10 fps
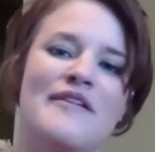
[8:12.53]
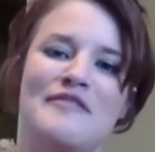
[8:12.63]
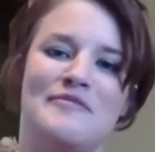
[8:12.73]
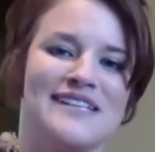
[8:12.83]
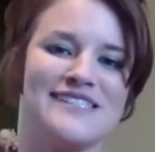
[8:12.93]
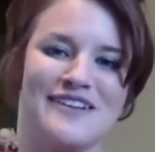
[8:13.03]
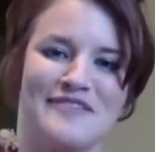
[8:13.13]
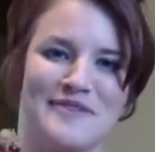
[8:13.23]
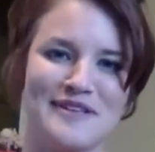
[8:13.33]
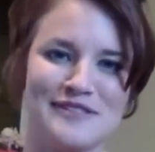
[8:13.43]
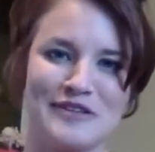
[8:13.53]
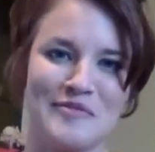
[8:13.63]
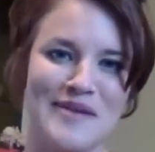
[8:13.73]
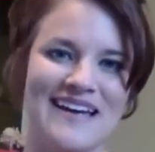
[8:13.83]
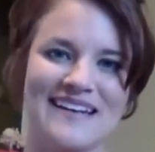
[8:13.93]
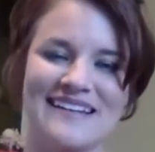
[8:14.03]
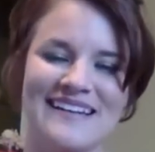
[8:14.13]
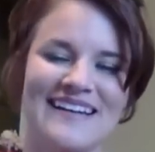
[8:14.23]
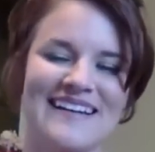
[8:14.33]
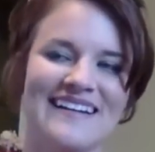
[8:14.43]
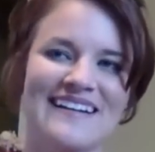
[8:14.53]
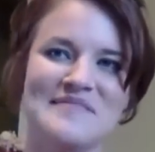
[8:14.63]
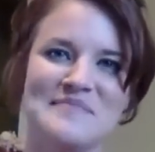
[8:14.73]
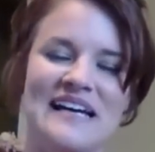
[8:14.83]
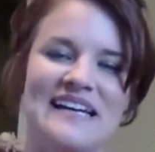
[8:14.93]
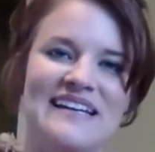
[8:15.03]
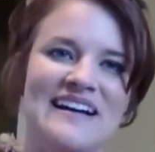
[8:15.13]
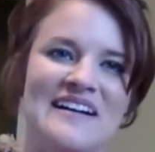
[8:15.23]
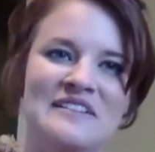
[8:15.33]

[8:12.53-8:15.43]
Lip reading: I want to play softball so bad, but